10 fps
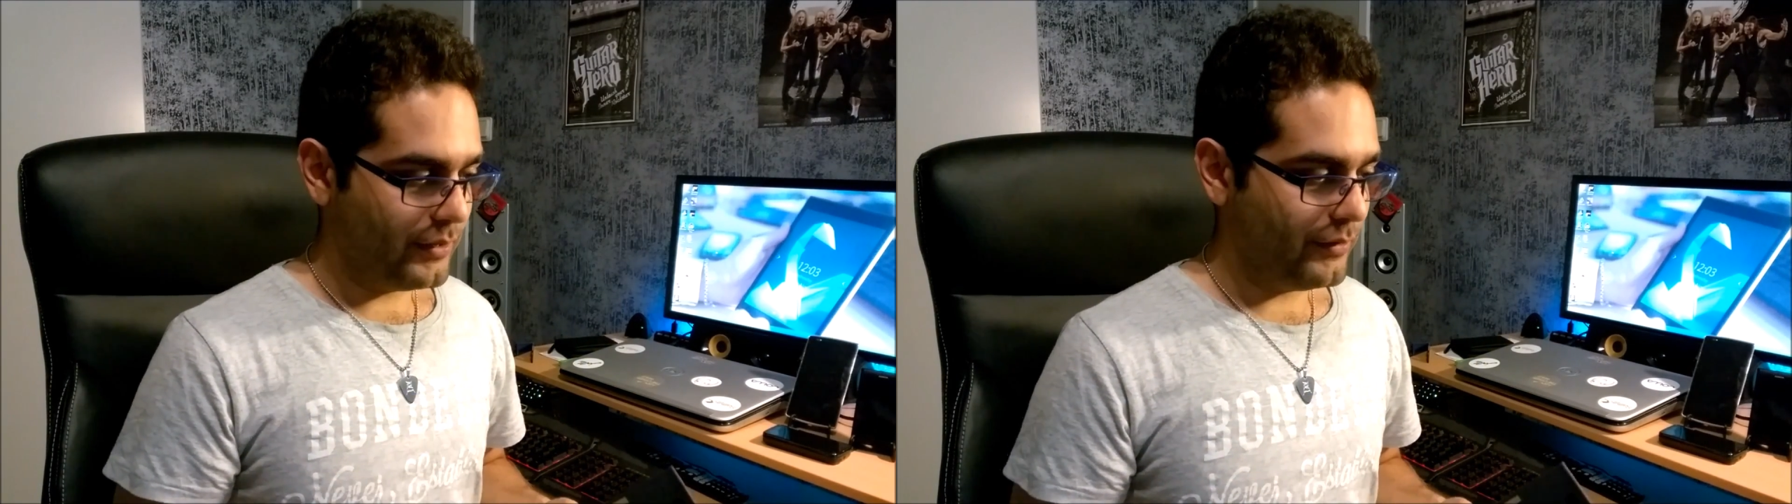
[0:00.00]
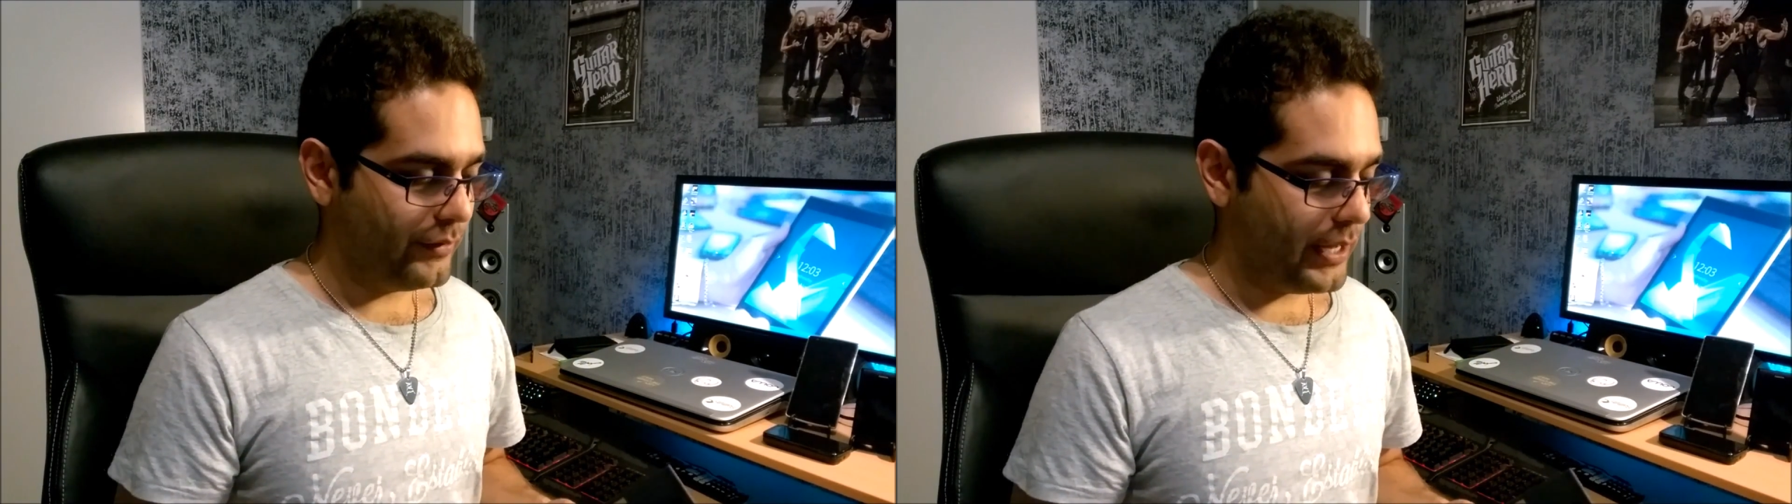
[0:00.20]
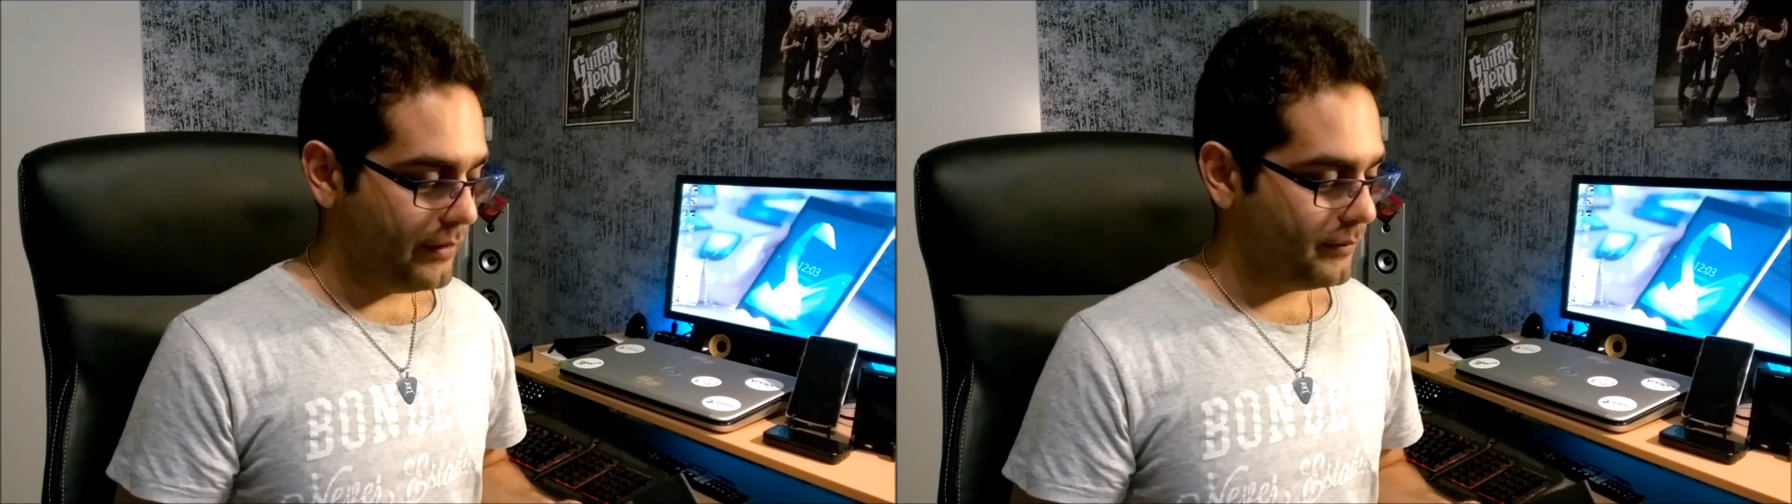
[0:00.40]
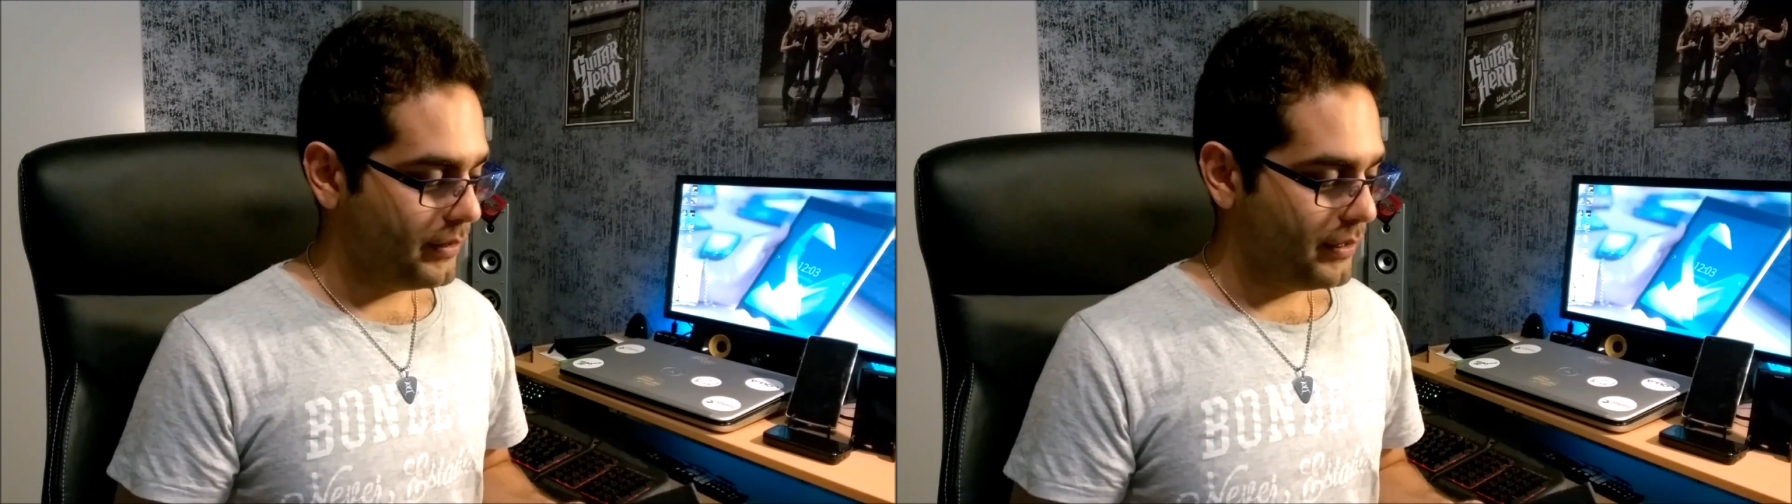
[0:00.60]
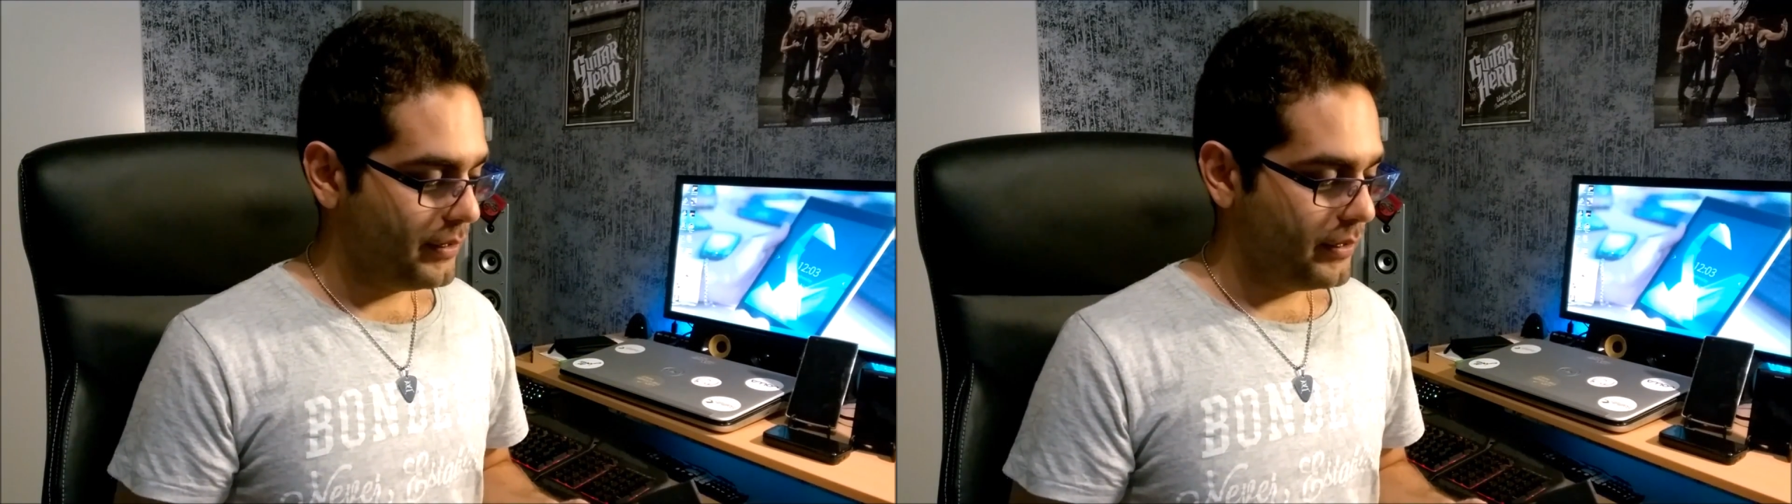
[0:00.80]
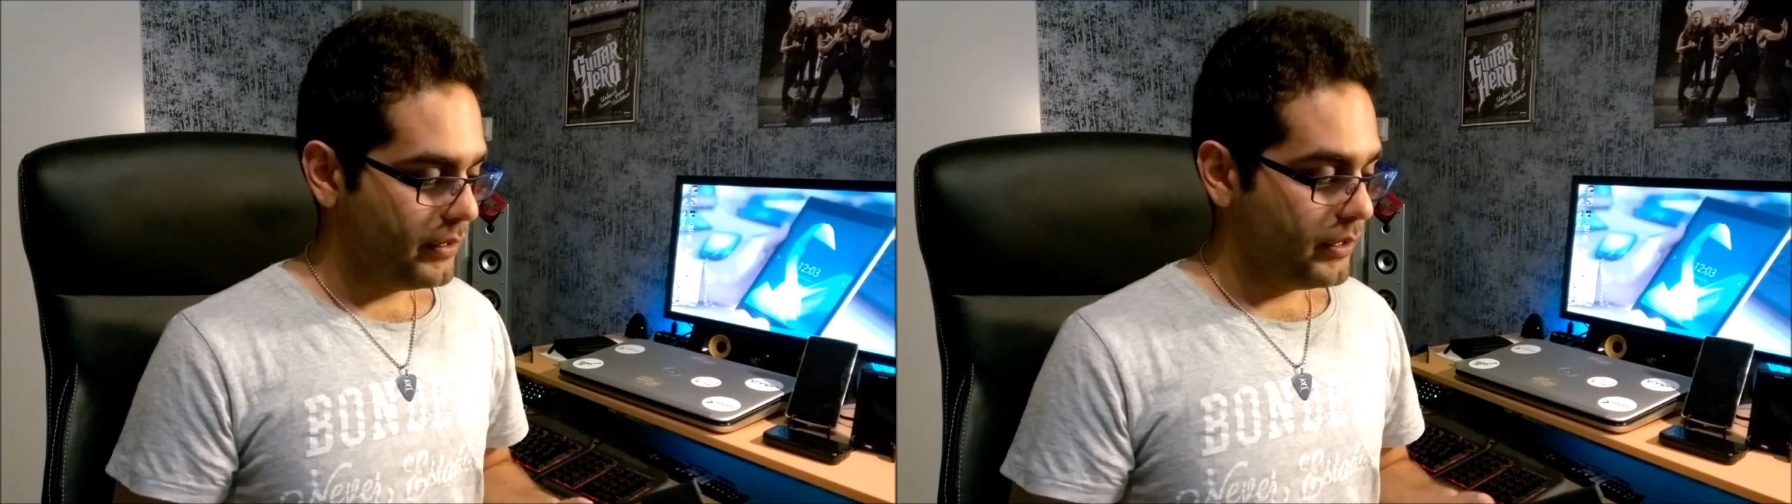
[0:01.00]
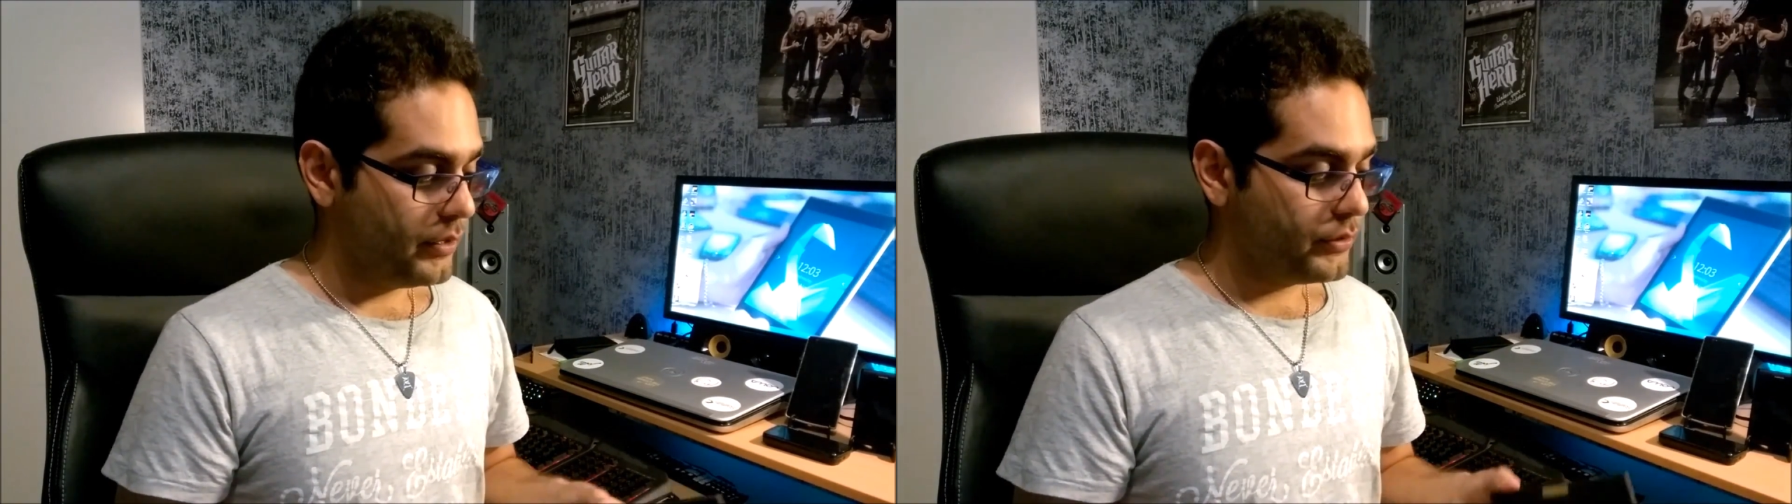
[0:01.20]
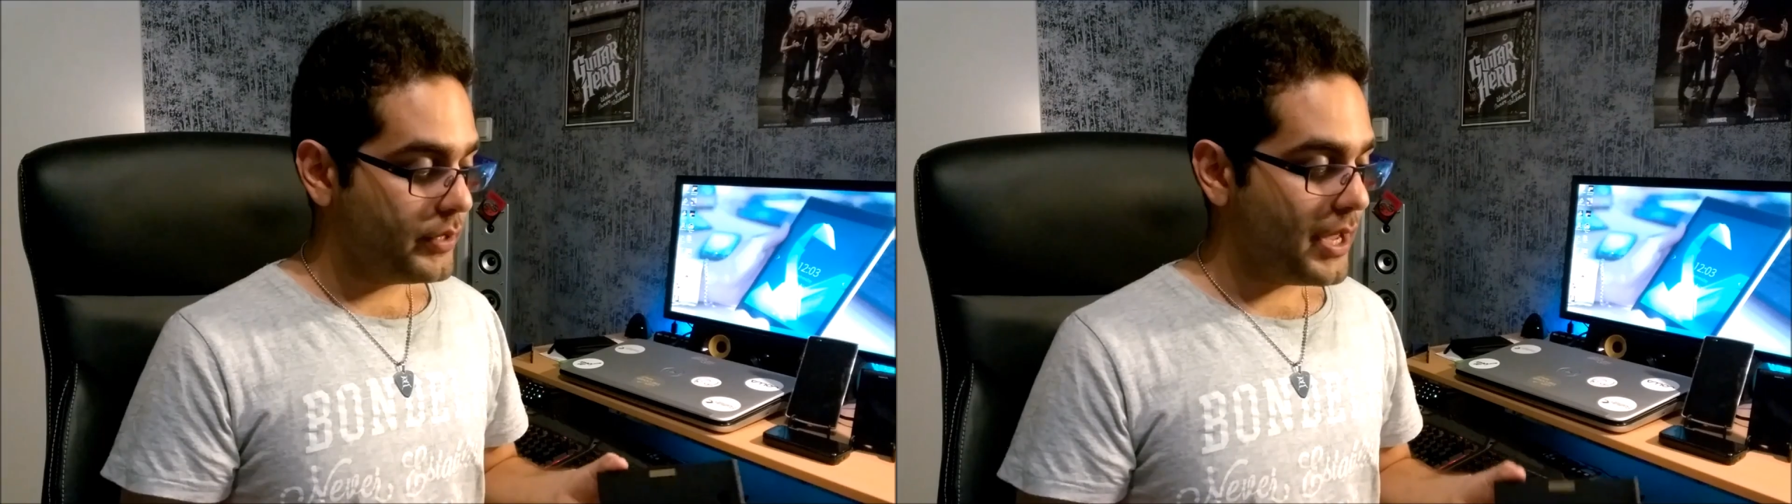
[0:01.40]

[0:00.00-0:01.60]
Okay. So yeah,